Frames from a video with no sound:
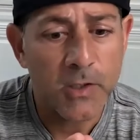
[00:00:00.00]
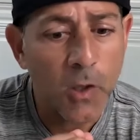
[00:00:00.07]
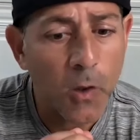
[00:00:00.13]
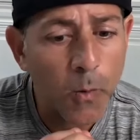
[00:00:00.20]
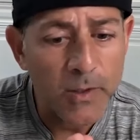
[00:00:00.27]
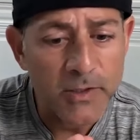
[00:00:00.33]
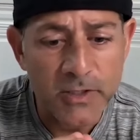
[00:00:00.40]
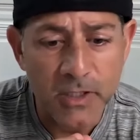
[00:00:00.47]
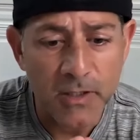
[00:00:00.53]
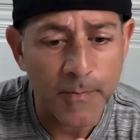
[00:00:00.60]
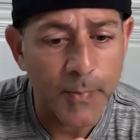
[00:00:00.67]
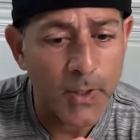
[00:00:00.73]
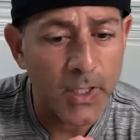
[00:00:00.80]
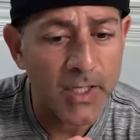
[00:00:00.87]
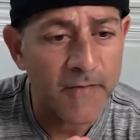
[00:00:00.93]
No one's going to
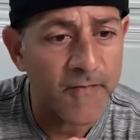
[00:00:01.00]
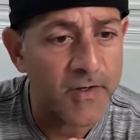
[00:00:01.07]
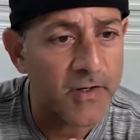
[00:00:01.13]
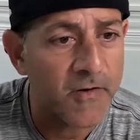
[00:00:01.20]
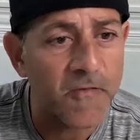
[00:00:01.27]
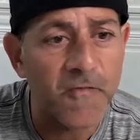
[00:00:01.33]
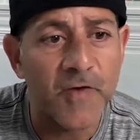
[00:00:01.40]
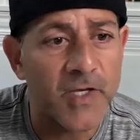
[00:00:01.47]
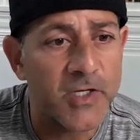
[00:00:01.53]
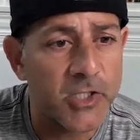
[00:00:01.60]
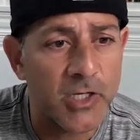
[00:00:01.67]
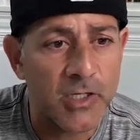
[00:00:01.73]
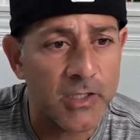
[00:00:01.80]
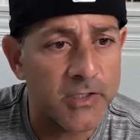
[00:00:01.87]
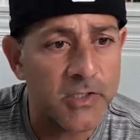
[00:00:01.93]
believe in your
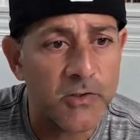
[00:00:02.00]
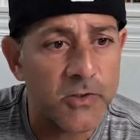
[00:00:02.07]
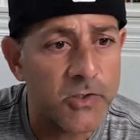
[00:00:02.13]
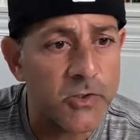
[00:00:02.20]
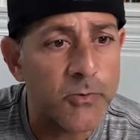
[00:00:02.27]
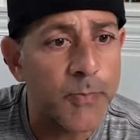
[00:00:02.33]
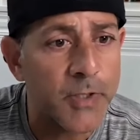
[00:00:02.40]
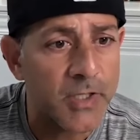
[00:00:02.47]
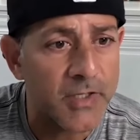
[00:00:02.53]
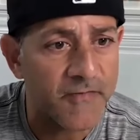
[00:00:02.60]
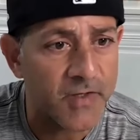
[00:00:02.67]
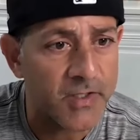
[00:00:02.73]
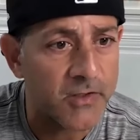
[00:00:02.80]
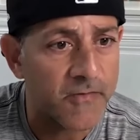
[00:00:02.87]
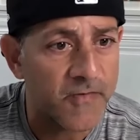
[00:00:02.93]
vision until you
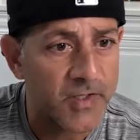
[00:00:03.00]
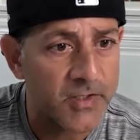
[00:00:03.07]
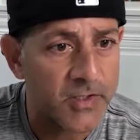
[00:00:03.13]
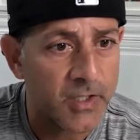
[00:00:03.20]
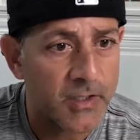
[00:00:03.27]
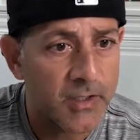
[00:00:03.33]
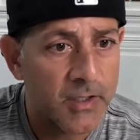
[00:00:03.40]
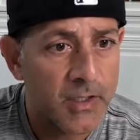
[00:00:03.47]
believe in your vision.